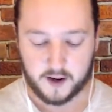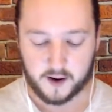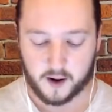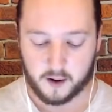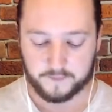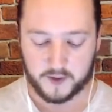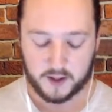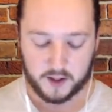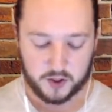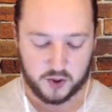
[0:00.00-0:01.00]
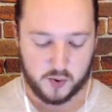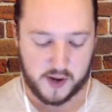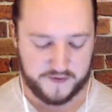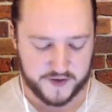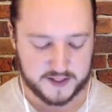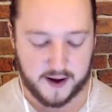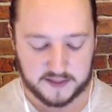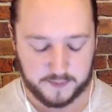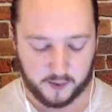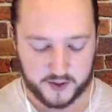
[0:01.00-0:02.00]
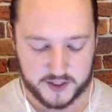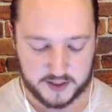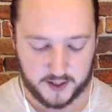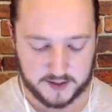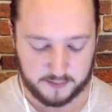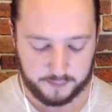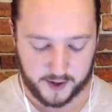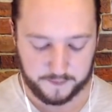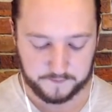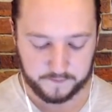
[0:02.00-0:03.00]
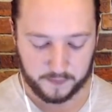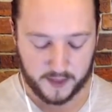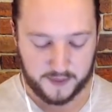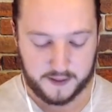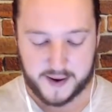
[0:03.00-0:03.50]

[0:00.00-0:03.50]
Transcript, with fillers: Um, you have the Zap spell, which is decent, but the